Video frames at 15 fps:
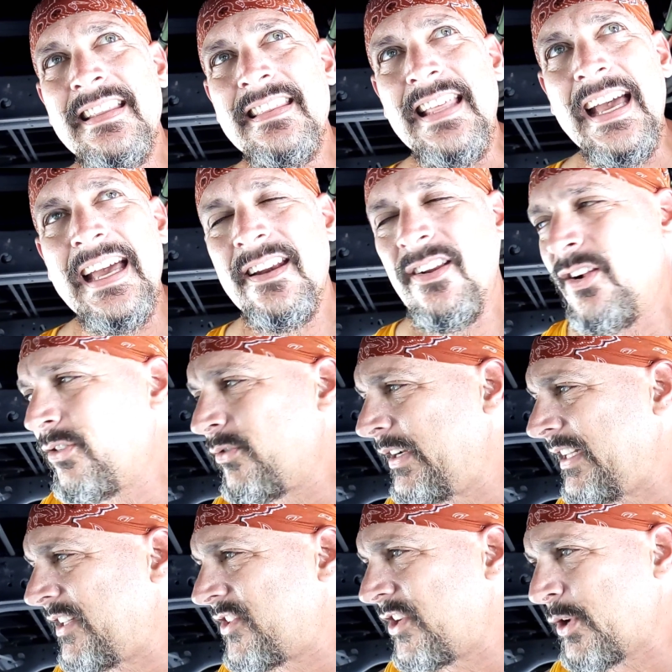That
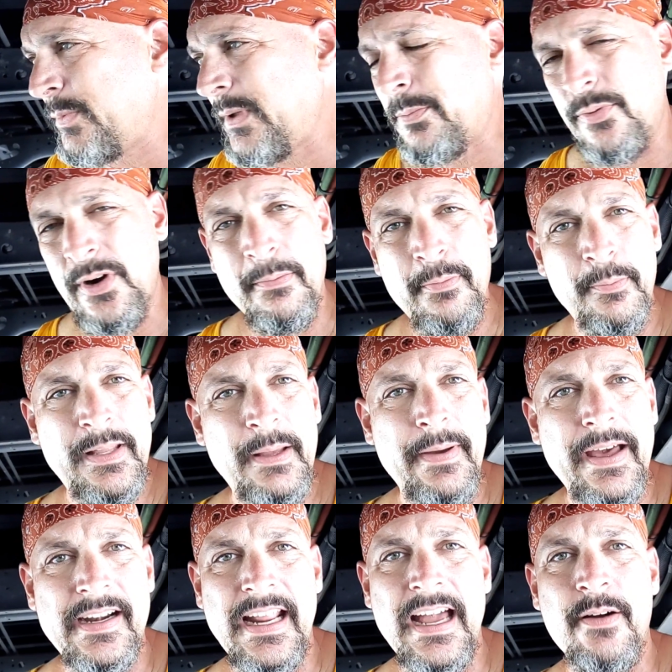already took me probably
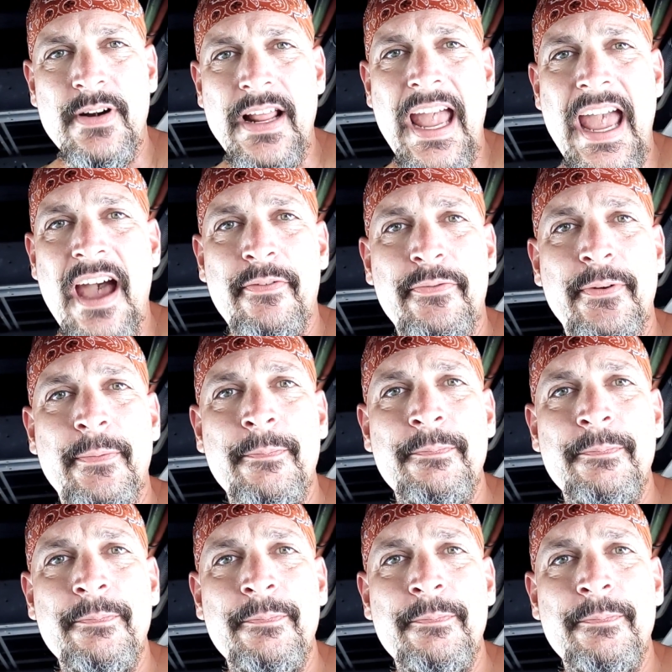about an hour and a half.